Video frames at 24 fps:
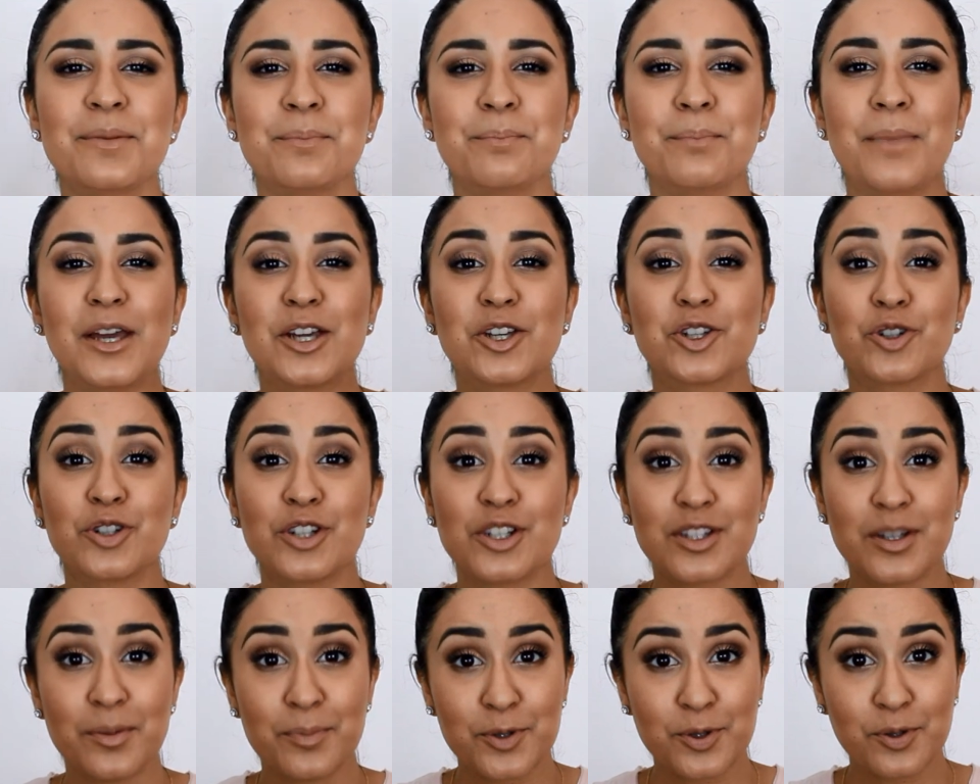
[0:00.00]
Make sure
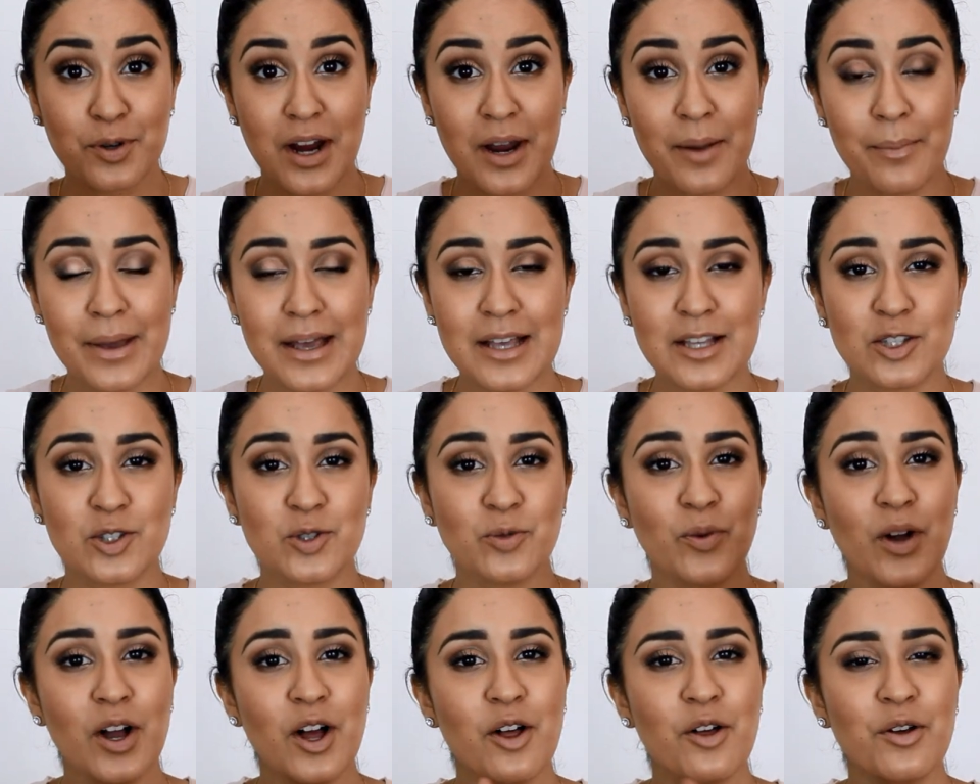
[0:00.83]
to subscribe as
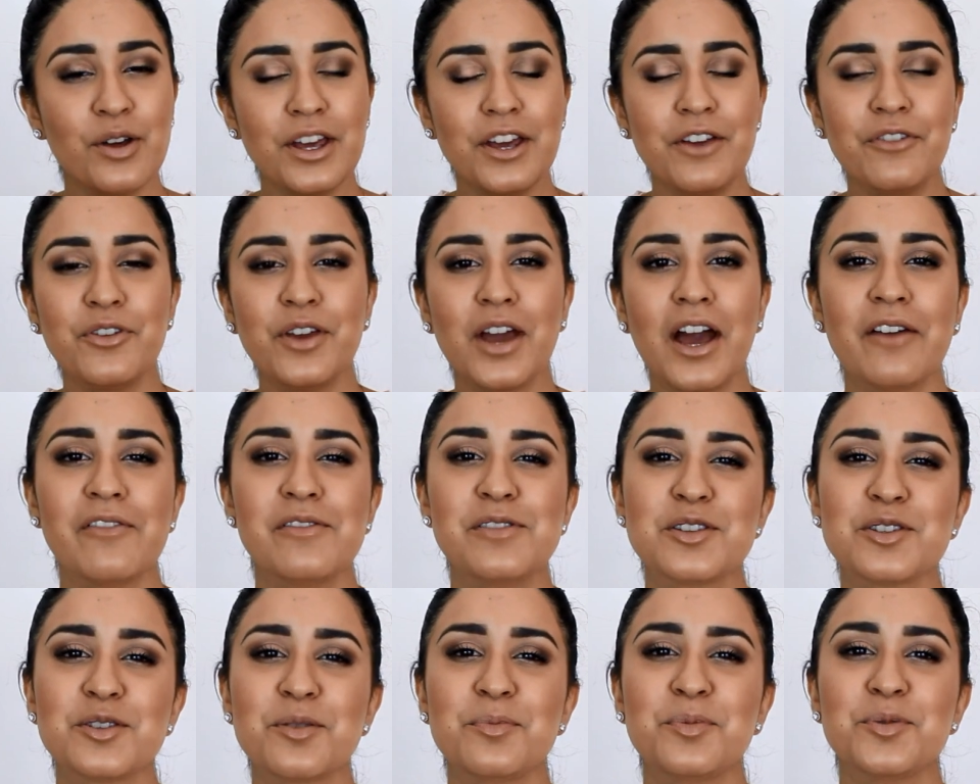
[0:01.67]
well if you
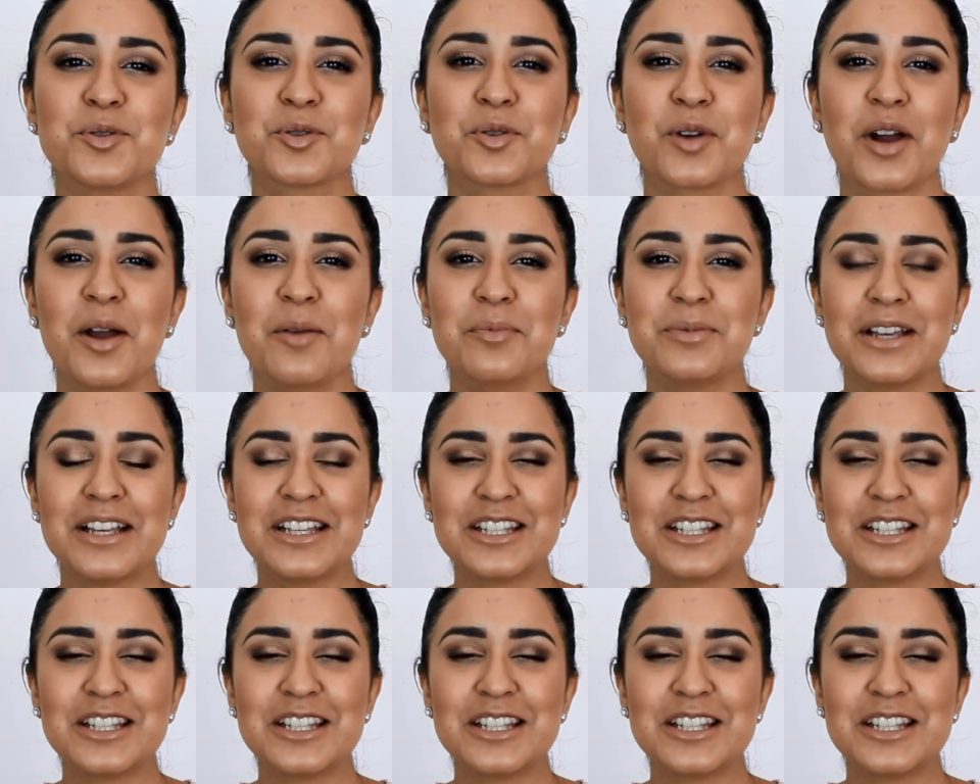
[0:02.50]
haven't subscribed,